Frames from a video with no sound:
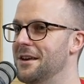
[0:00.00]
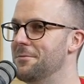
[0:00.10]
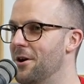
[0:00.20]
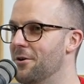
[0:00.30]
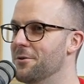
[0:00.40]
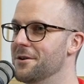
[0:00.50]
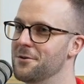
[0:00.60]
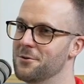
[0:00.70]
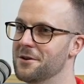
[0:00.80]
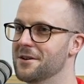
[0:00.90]
keep going
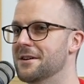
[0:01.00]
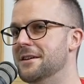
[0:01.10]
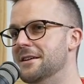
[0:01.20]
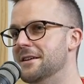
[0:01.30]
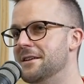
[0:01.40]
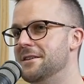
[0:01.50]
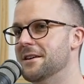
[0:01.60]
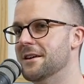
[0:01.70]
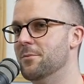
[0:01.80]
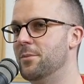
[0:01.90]
or,
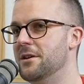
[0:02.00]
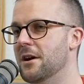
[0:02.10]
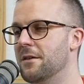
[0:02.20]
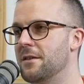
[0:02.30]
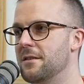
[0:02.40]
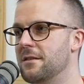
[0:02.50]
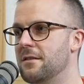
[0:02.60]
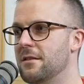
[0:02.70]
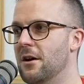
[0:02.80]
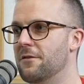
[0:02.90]
yeah. But yeah, I think
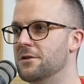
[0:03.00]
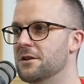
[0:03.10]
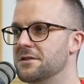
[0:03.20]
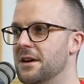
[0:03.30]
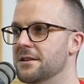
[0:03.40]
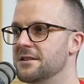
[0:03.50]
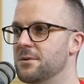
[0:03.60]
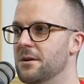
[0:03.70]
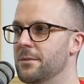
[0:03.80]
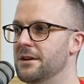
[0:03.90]
often I say this, but
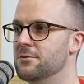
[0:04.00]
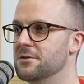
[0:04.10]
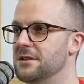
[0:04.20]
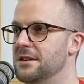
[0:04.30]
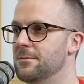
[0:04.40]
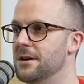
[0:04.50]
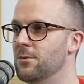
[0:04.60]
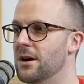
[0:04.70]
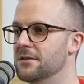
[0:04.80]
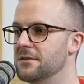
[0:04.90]
a mentor said to me
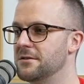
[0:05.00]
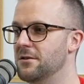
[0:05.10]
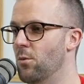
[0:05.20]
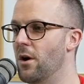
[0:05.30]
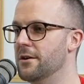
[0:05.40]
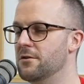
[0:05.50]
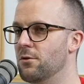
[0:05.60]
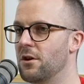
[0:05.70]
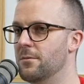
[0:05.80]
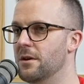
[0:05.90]
once, you know, why are you
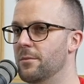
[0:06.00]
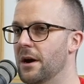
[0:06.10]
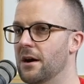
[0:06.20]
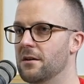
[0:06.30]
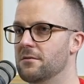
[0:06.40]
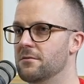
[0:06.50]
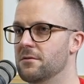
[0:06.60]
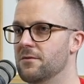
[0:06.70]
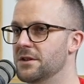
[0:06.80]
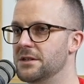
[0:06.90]
talking to me about
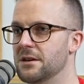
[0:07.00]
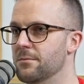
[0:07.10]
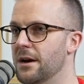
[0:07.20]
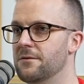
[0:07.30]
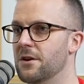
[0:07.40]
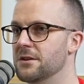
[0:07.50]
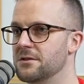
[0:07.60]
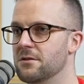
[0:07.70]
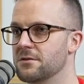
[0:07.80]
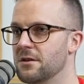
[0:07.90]
investing in Mainfreight
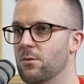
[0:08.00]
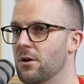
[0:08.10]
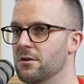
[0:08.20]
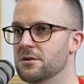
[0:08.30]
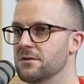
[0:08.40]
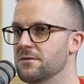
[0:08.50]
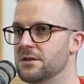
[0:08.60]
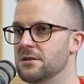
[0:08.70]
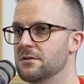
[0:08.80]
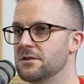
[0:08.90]
stocks? Like, why don't you just
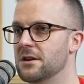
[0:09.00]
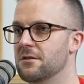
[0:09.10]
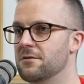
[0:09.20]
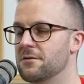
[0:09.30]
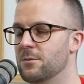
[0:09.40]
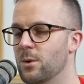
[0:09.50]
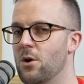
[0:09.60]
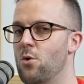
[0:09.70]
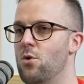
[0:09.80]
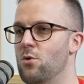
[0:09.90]
invest in yourself? And I'm like,
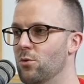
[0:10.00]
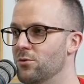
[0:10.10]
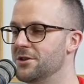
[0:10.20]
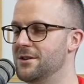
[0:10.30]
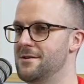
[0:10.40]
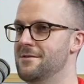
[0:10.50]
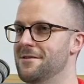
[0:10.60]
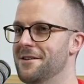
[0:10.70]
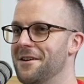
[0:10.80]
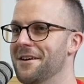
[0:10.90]
yeah. oh, shit.
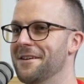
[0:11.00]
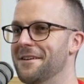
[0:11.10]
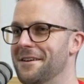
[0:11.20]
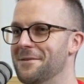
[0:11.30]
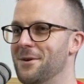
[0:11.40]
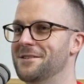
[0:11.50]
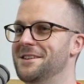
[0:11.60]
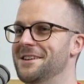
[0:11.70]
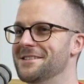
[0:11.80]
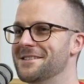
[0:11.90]
Okay. Makes yeah.
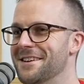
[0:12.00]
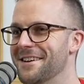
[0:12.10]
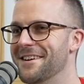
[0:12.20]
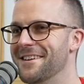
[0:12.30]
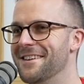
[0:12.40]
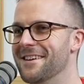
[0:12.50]
sense. And yeah.